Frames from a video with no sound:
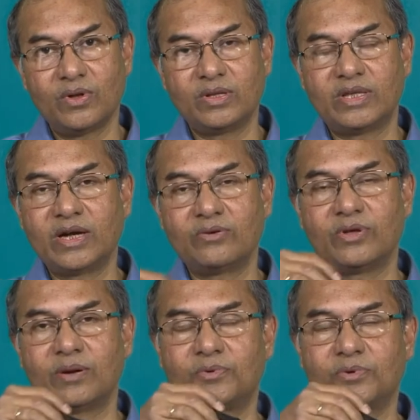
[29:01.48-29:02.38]
then we
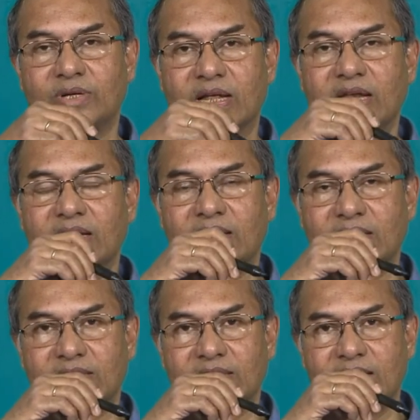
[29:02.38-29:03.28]
have to tell that
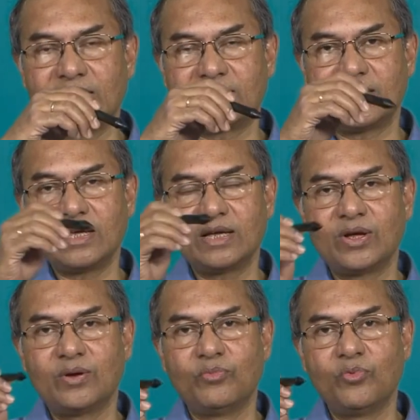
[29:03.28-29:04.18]
there is a
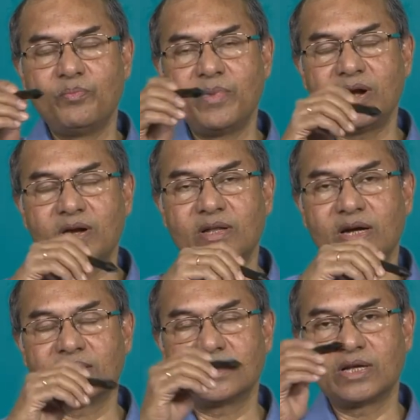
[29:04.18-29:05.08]
movement
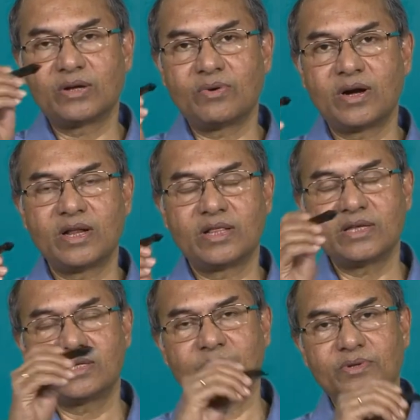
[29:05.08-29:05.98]
that is required in the
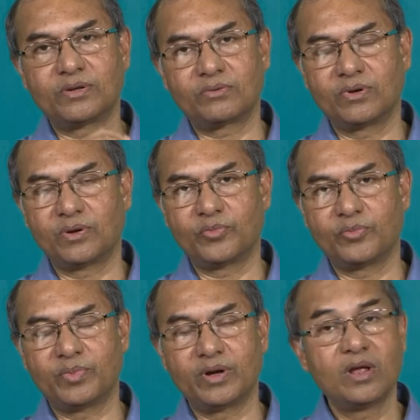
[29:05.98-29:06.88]
semicircular
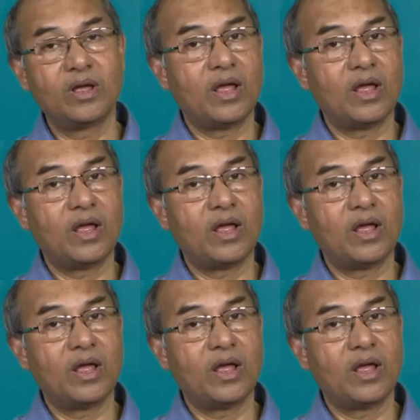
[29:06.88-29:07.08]
movement